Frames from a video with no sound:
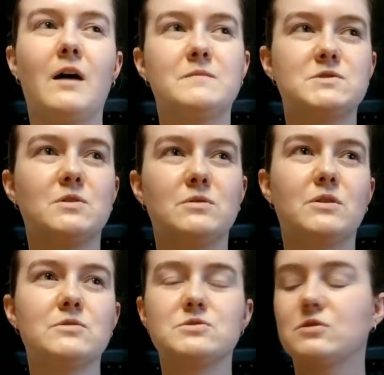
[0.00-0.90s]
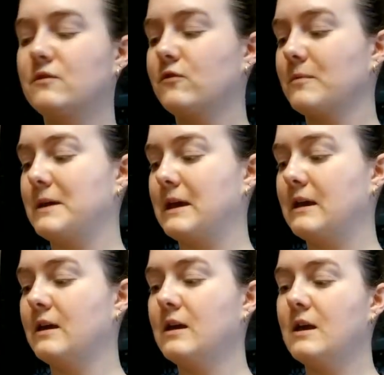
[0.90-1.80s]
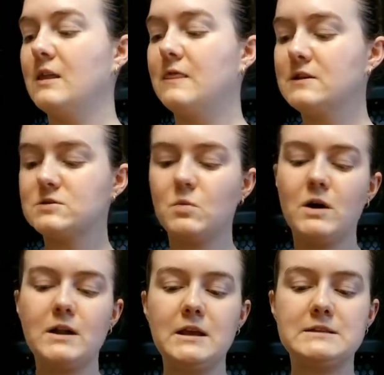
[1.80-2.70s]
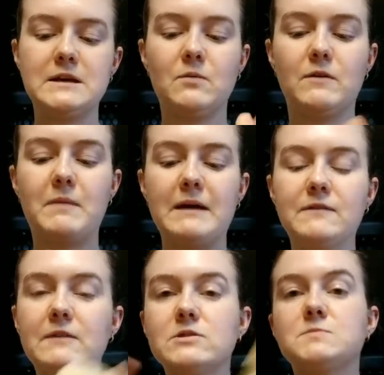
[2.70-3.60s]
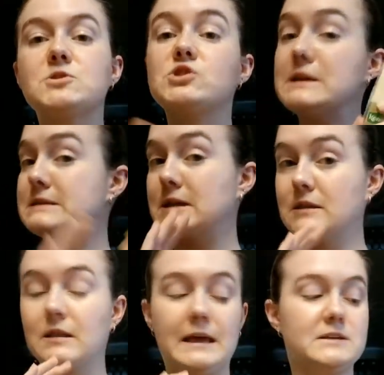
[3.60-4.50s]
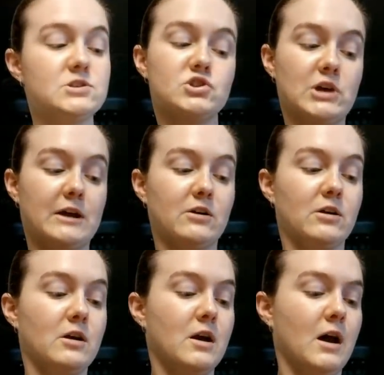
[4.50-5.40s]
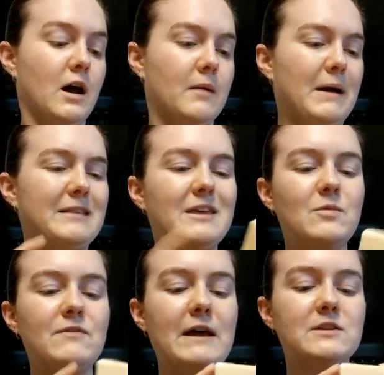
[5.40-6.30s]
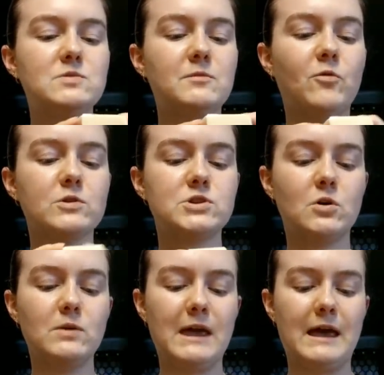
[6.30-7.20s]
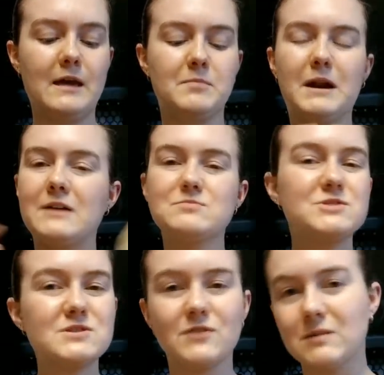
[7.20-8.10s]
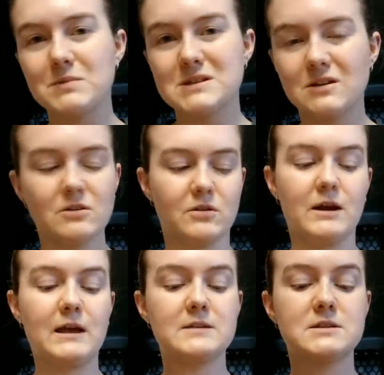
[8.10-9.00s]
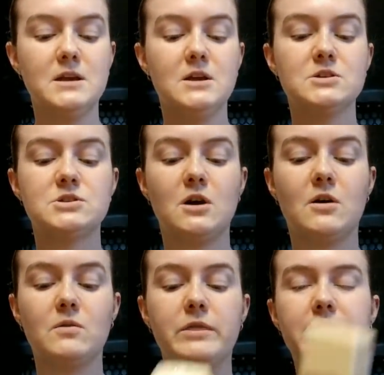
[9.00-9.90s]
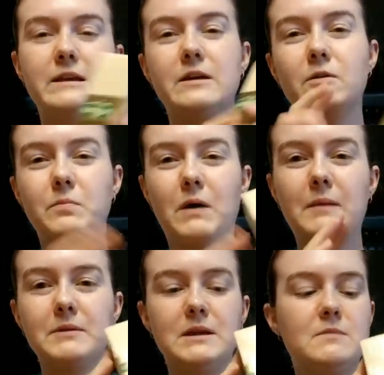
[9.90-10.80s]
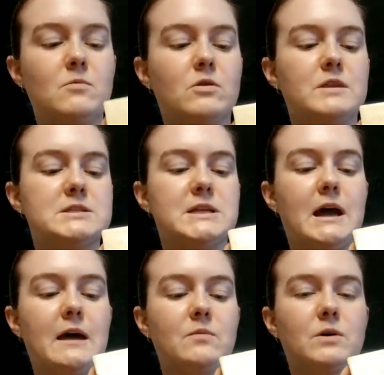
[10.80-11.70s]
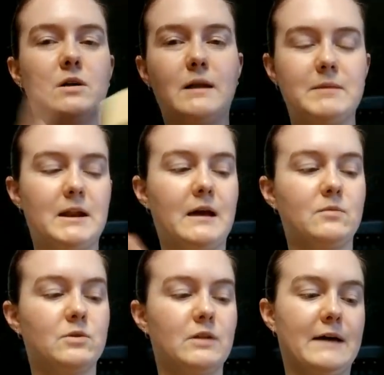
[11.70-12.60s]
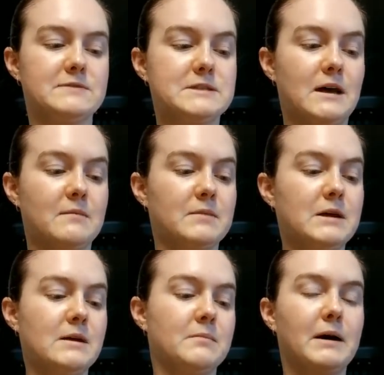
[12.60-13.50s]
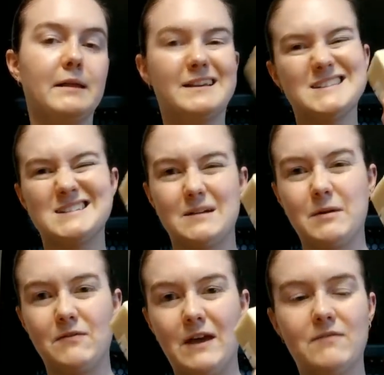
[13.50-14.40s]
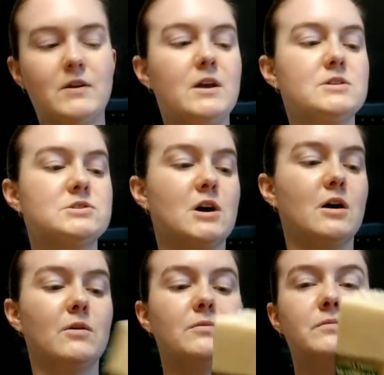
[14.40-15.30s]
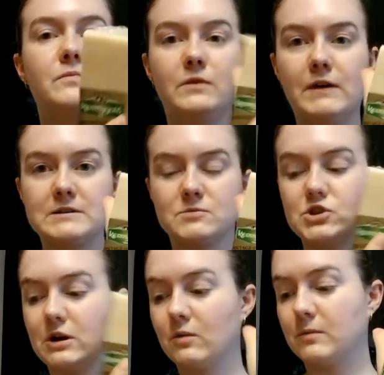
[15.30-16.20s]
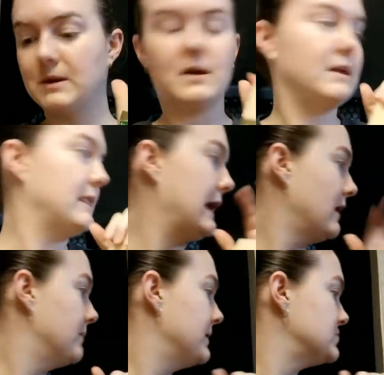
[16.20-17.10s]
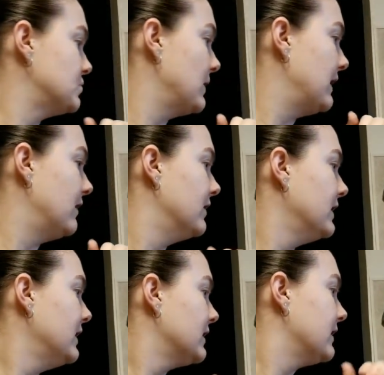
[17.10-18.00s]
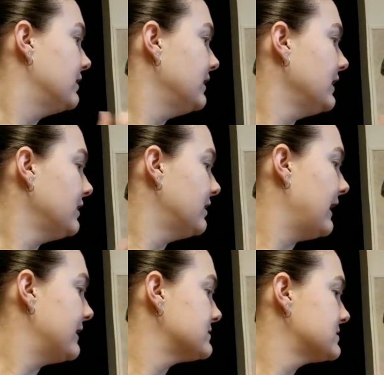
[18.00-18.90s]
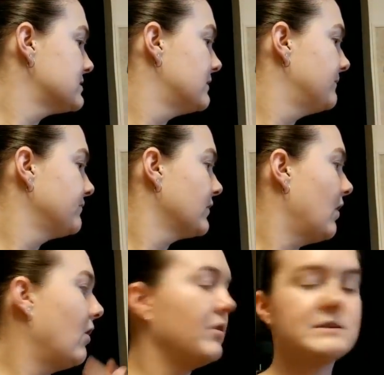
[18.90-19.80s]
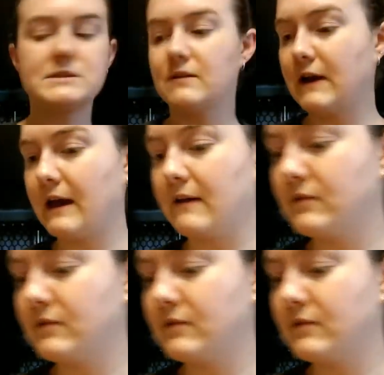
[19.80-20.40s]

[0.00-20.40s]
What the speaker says: So those are good for me. This one is not one of my favorites, but Jason likes cheddar. I think we've had this one before. It's okay, but I'm just very particular, I guess. So he'll probably eat more of this than I will. I mean, I will have some, but like I said, it's not my fave. So we've got some cheddar. We're going to be cutting that up as well. I think that's all the stuff I have